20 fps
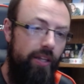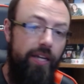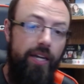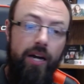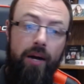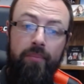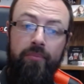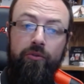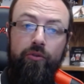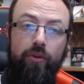
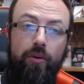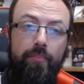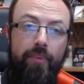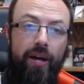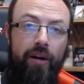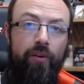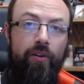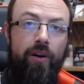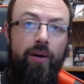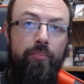come to a
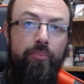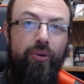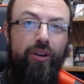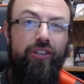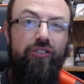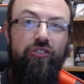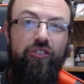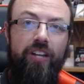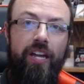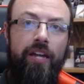better
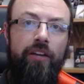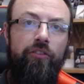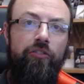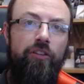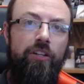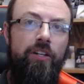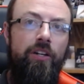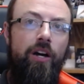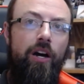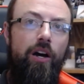
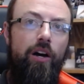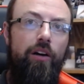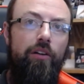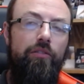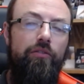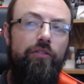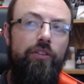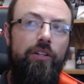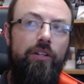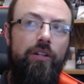appreciation of
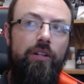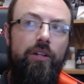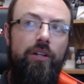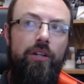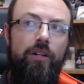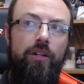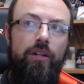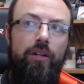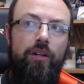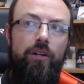
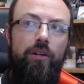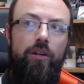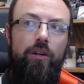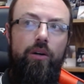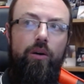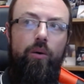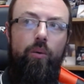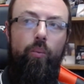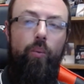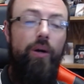
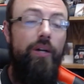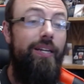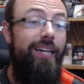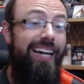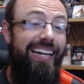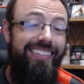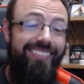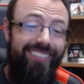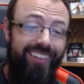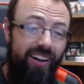what
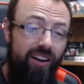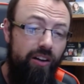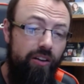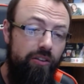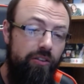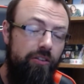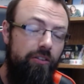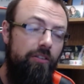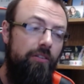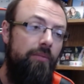God
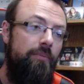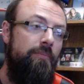does,